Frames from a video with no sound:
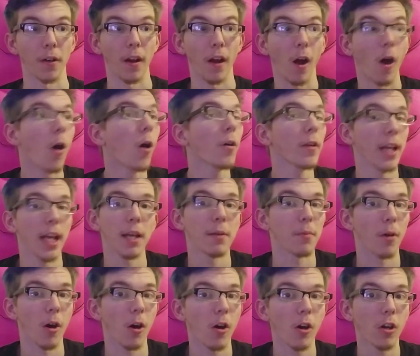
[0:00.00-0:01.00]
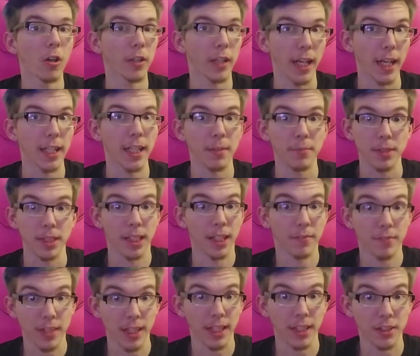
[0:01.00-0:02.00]
All arcade games that give
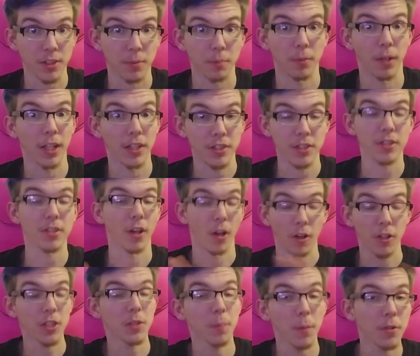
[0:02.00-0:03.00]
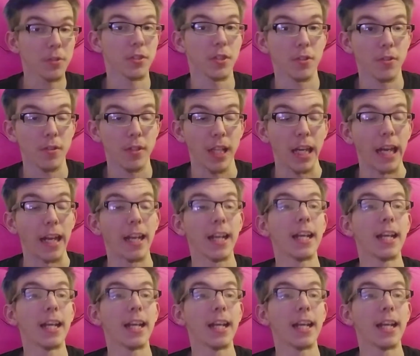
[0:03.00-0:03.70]
tickets and prizes are supposed to do that.